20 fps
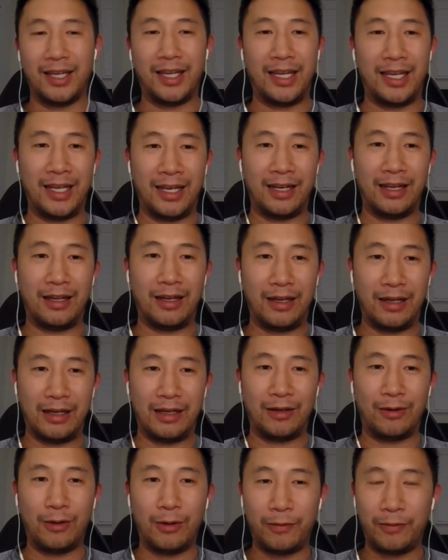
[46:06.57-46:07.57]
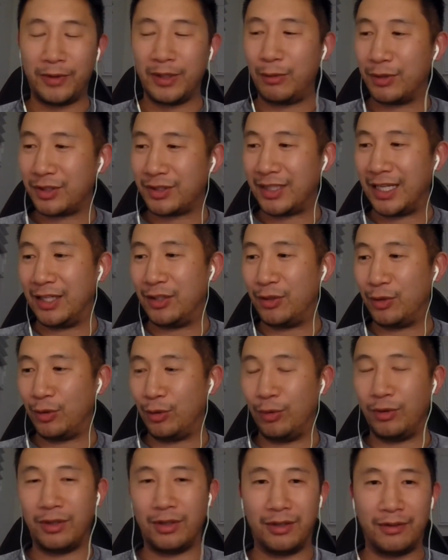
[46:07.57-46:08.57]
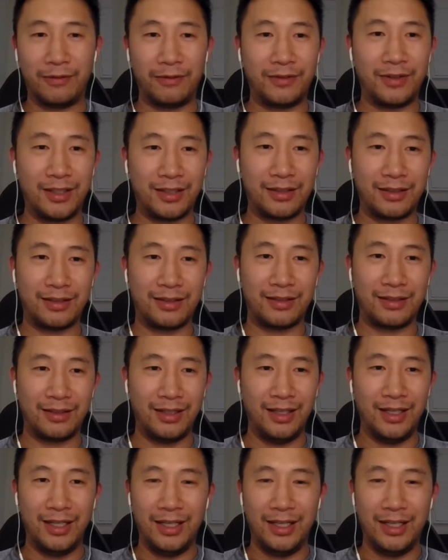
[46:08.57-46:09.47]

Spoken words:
And hopefully we'll stay tuned of this